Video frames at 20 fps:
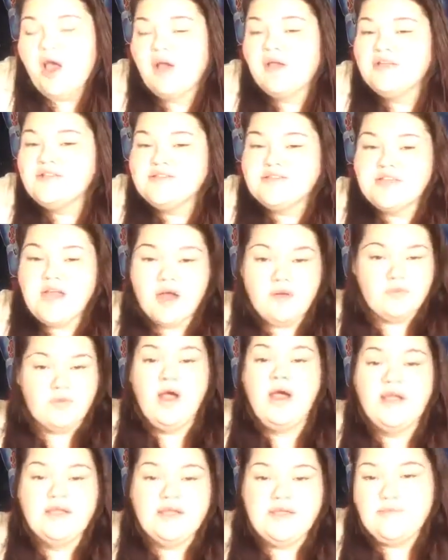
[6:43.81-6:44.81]
it's not
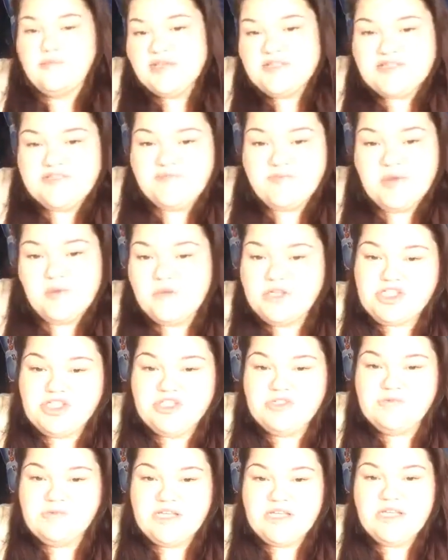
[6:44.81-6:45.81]
wrong. It must have been what you
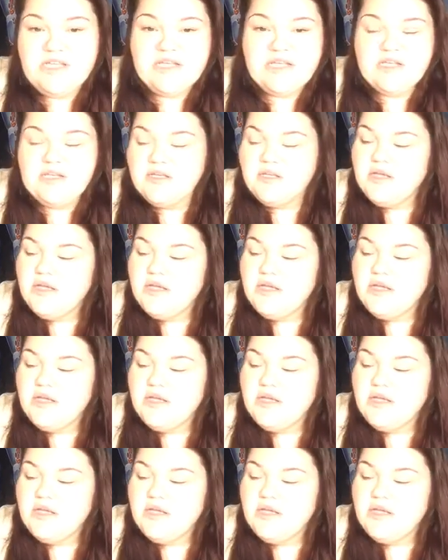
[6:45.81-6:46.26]
needed.